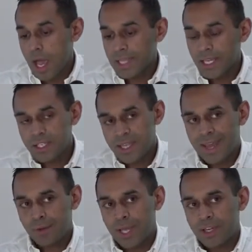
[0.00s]
I'd like to then
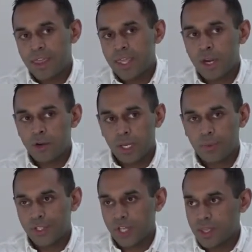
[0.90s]
outline a theory
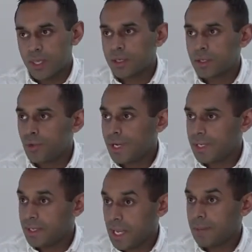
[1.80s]
which I think can
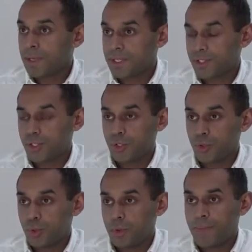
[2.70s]
really enable us
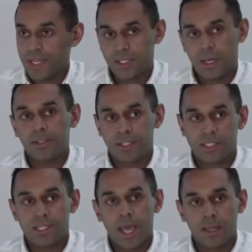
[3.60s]
to better
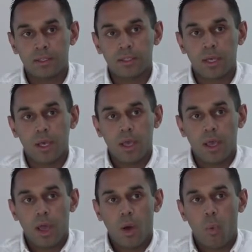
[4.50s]
understand
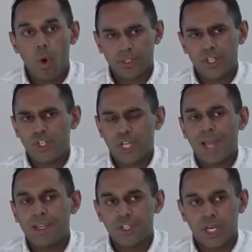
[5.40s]
what can
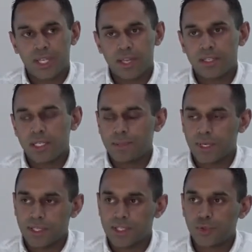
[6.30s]
challenge identity
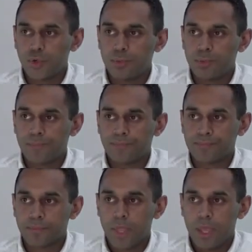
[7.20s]
among this group
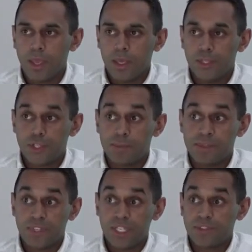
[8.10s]
in terms
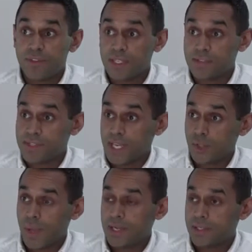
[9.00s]
of the interface of
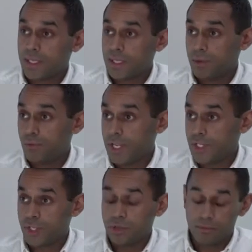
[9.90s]
sexuality,
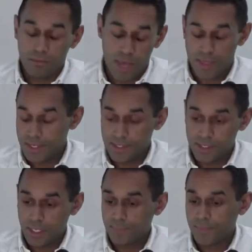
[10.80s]
religion,
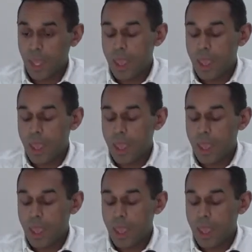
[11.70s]
ethnicity,